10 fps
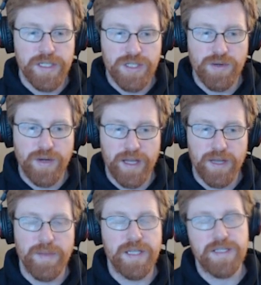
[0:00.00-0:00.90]
two
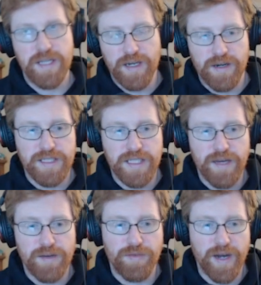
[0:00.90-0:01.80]
elements in our
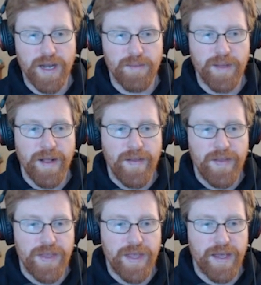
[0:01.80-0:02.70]
data frame
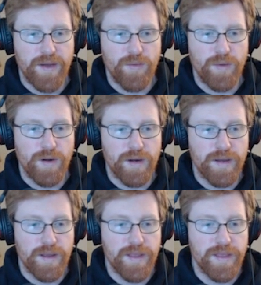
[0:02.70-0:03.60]
that
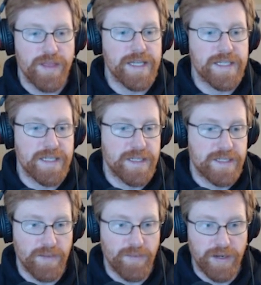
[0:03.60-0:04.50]
were this
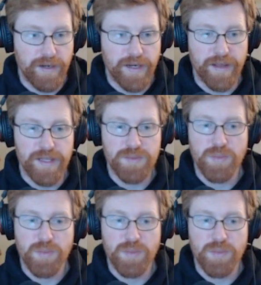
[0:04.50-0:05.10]
similar. Now this